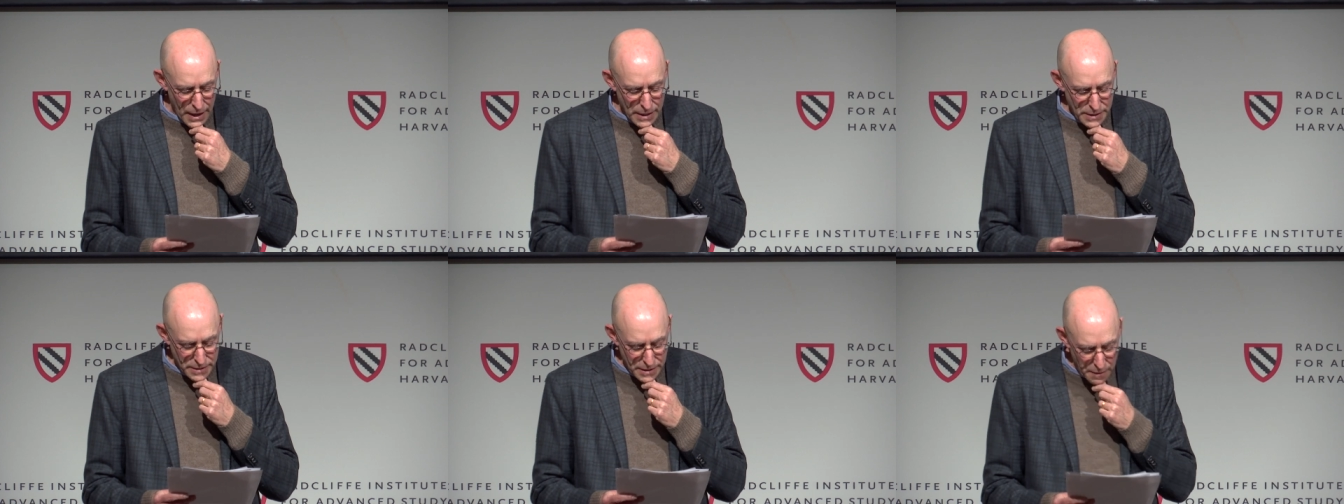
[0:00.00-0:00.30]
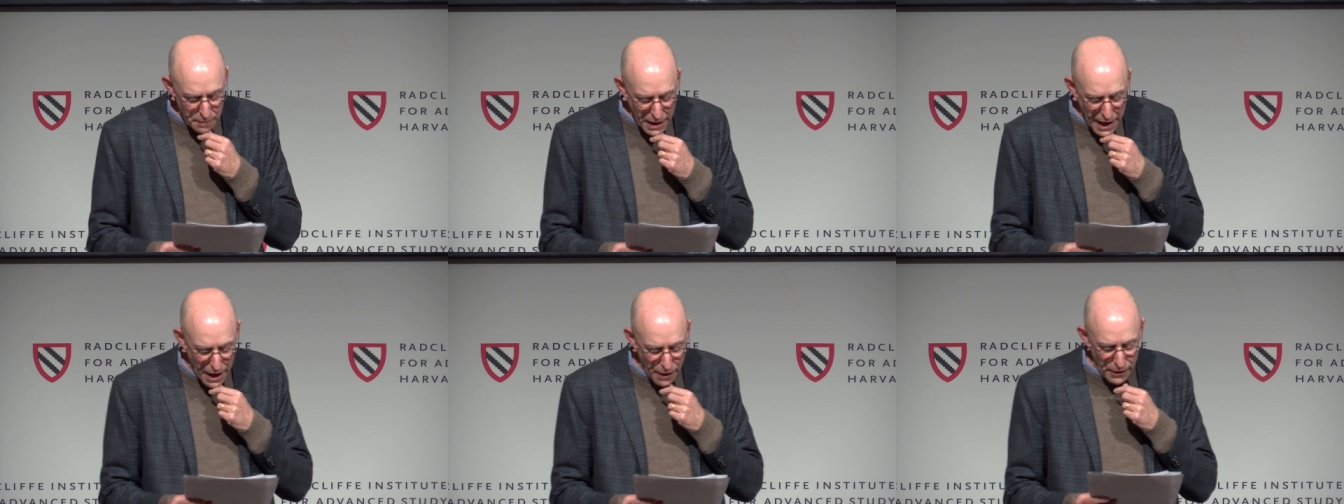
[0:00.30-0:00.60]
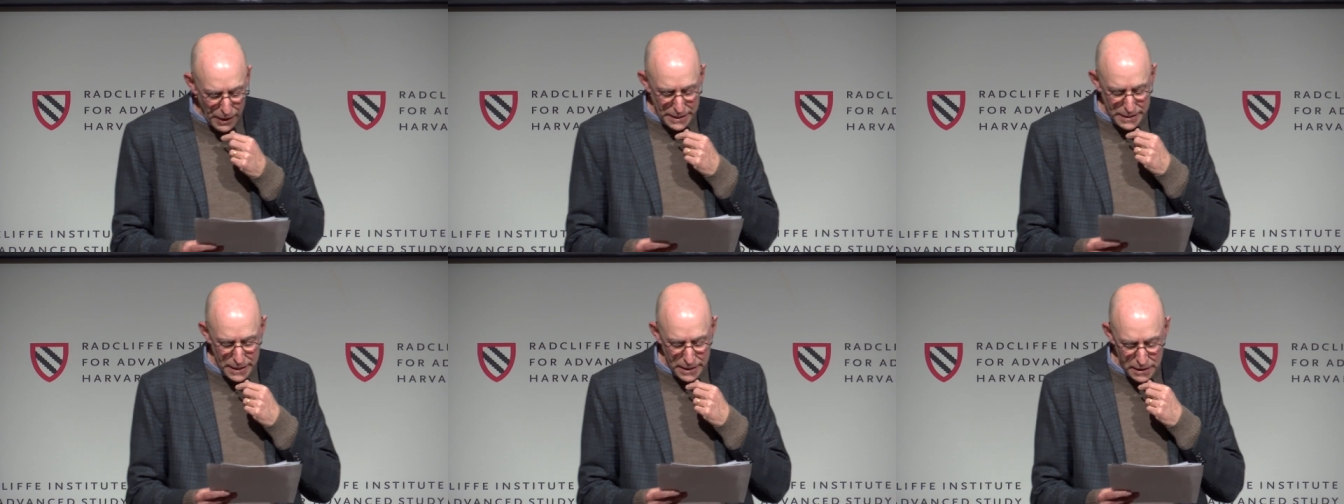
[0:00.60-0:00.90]

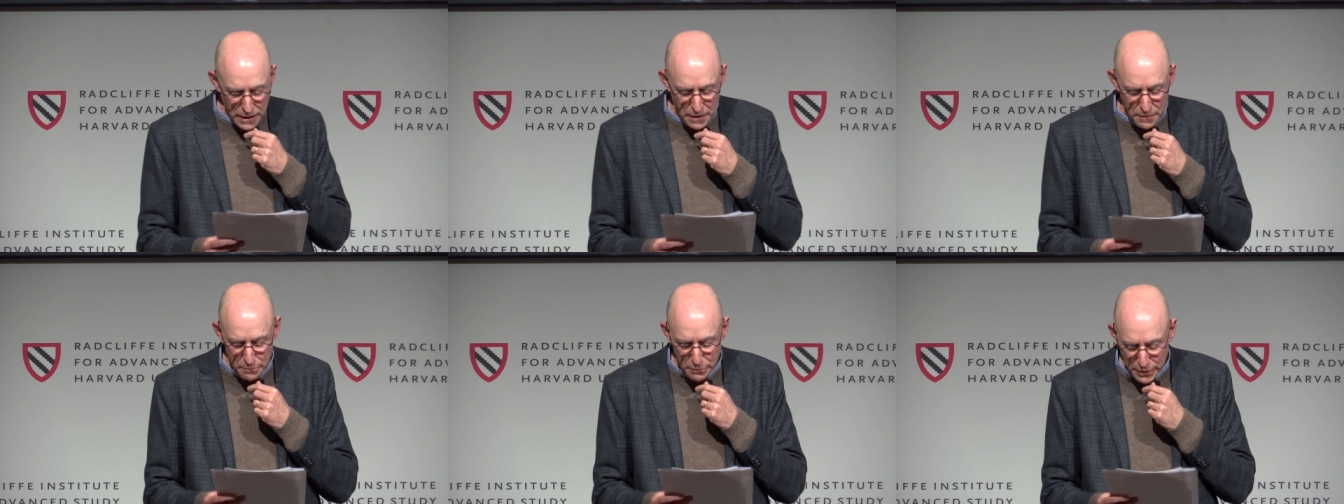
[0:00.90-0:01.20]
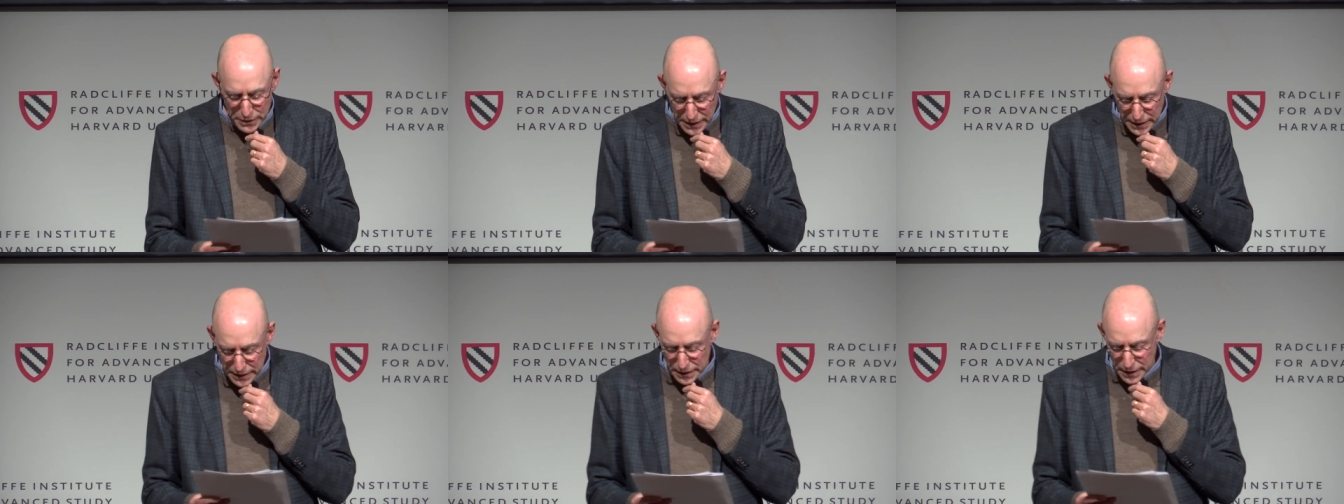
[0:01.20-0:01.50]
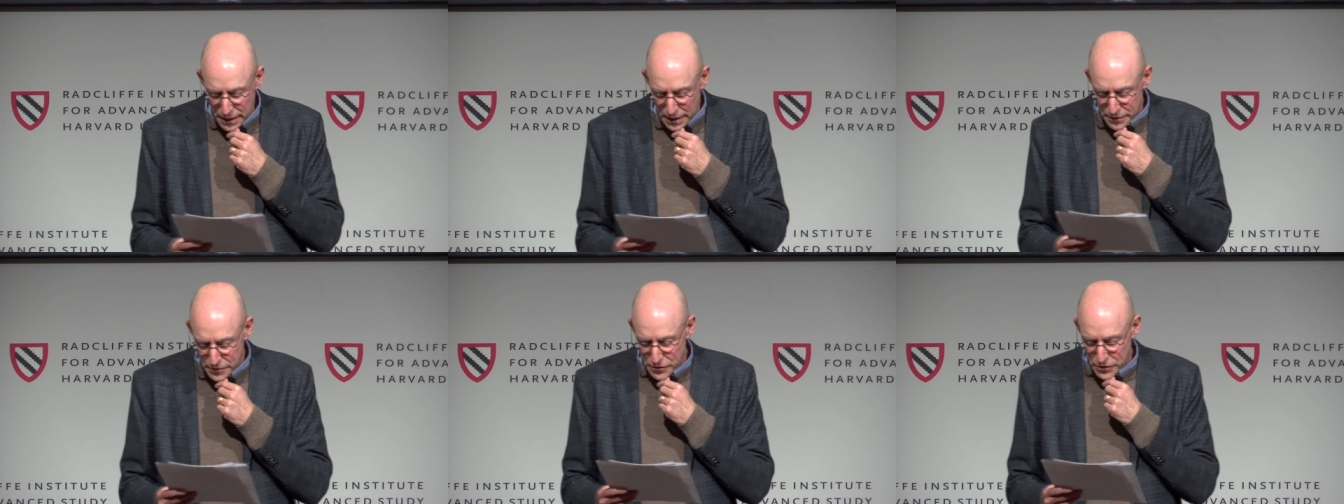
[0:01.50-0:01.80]
Somehow I didn't
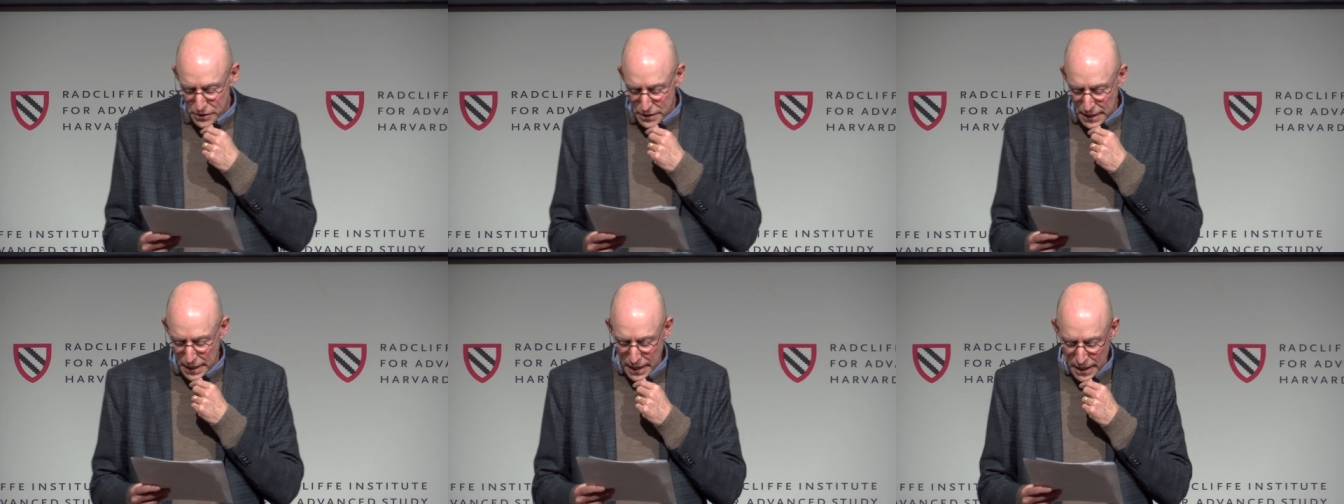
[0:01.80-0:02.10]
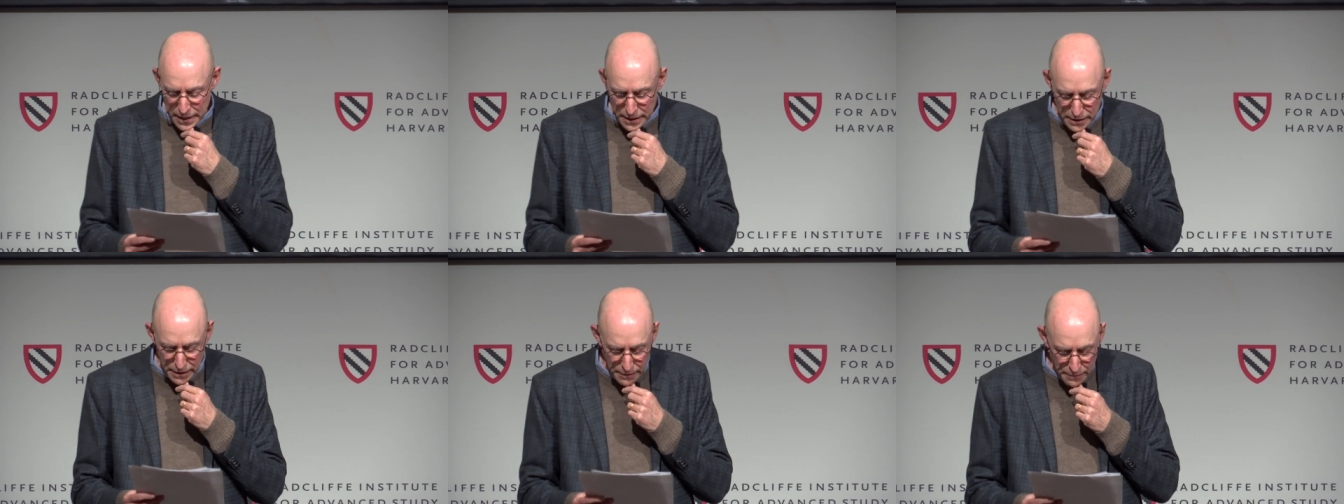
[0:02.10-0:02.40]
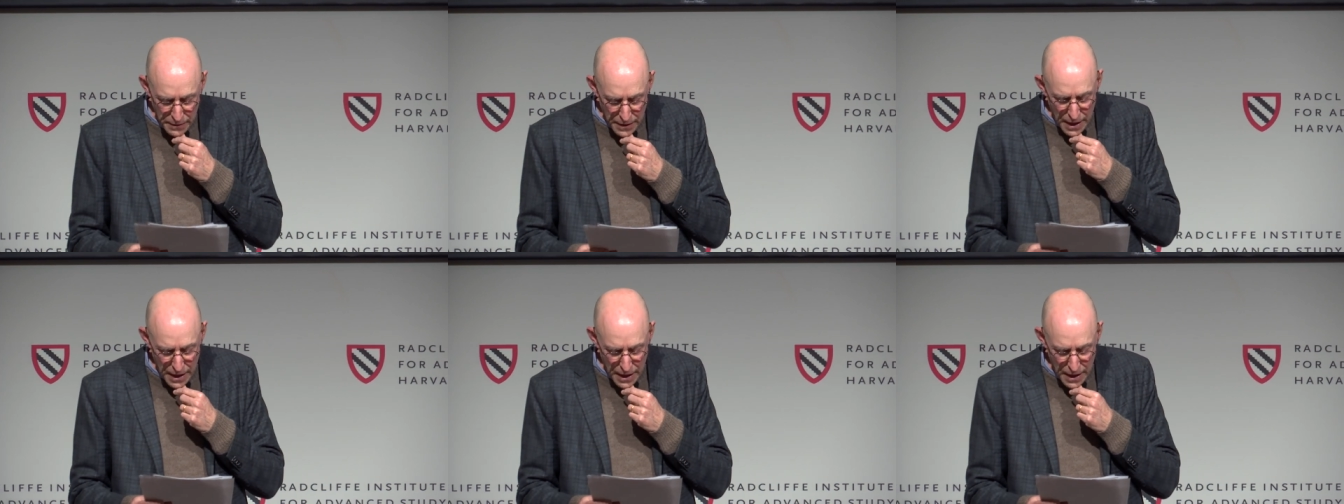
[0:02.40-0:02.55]
completely understand